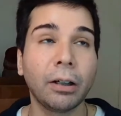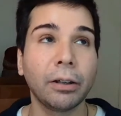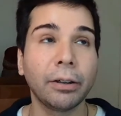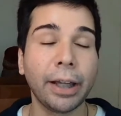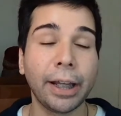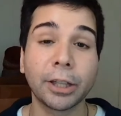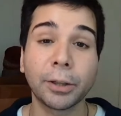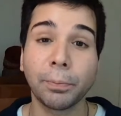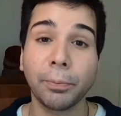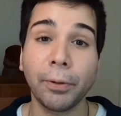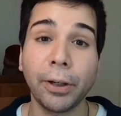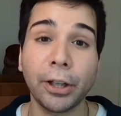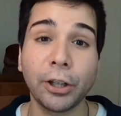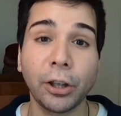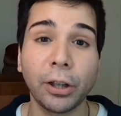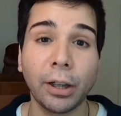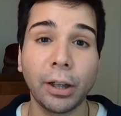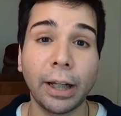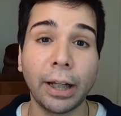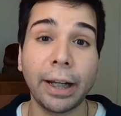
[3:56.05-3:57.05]
inspiration,
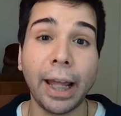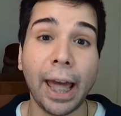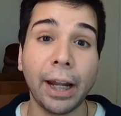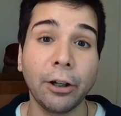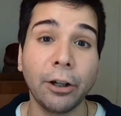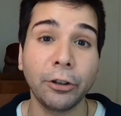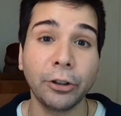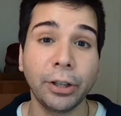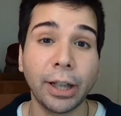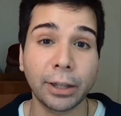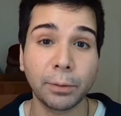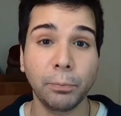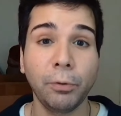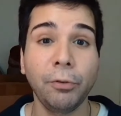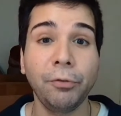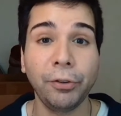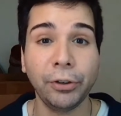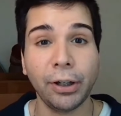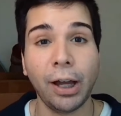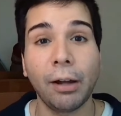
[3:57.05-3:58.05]
a lot of energy that's
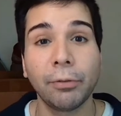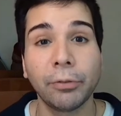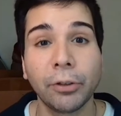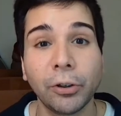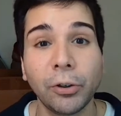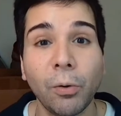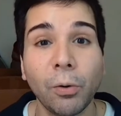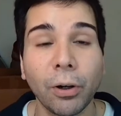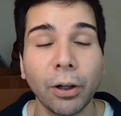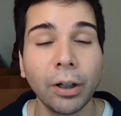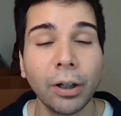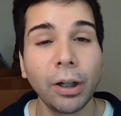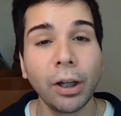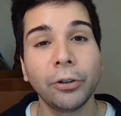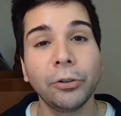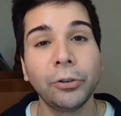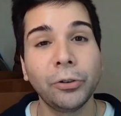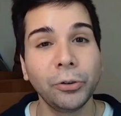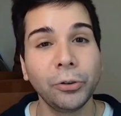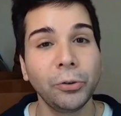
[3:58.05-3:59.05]
moving you out the door.
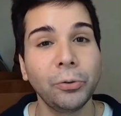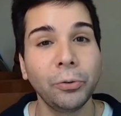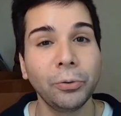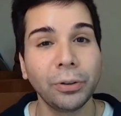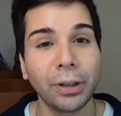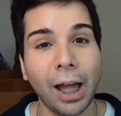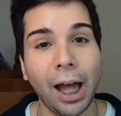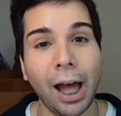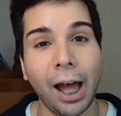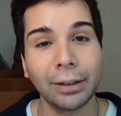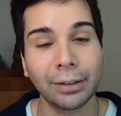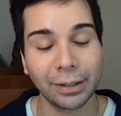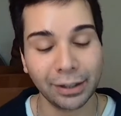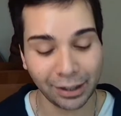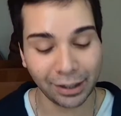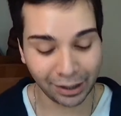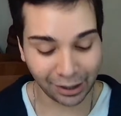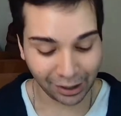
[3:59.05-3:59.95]
Do not,